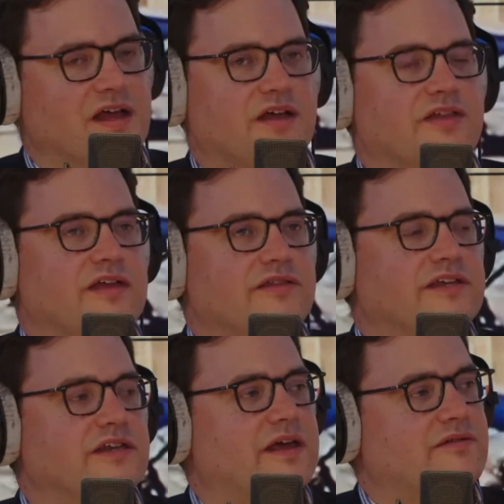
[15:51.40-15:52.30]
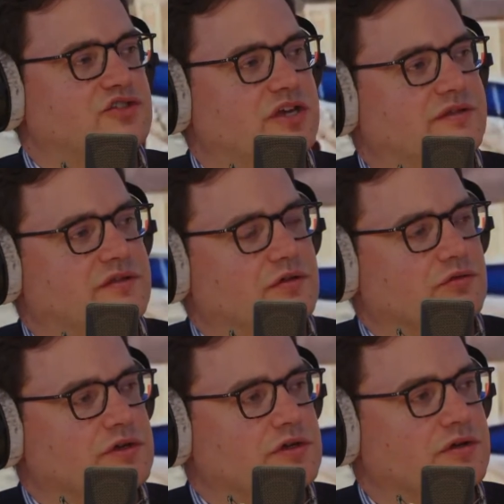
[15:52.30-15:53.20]
They did have a chance to
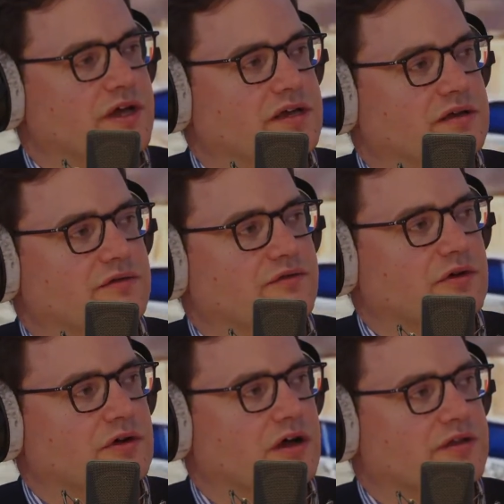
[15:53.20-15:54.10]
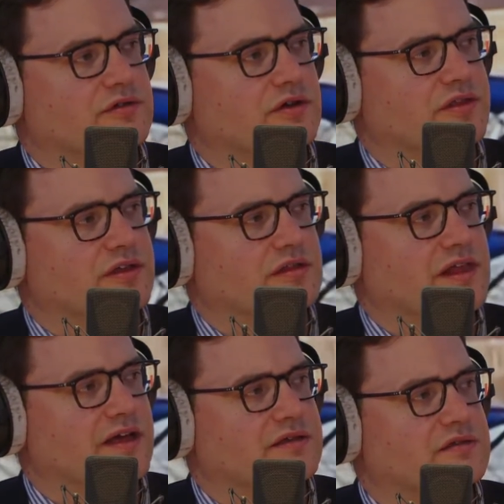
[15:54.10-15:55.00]
reunite for a concert, I think
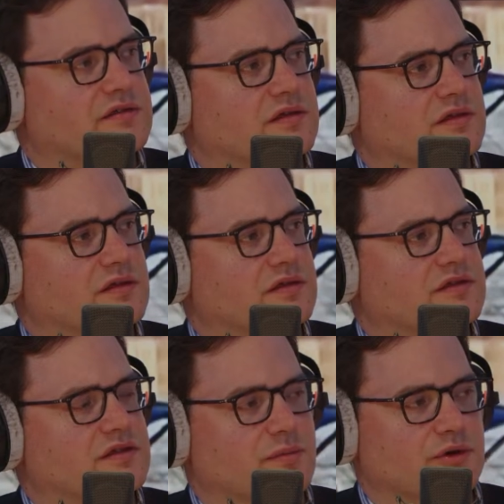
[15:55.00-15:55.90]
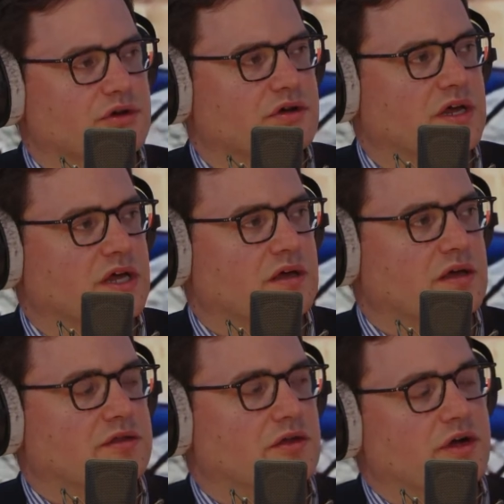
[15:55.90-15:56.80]
last summer,
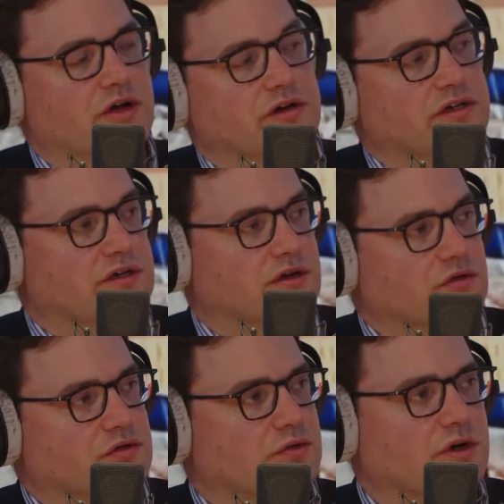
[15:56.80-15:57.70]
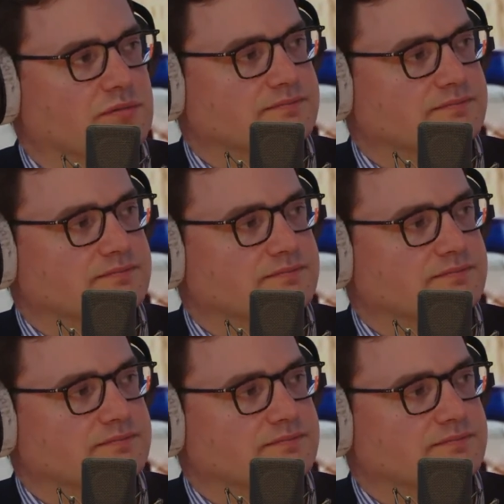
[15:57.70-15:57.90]
though I heard it didn't go so well.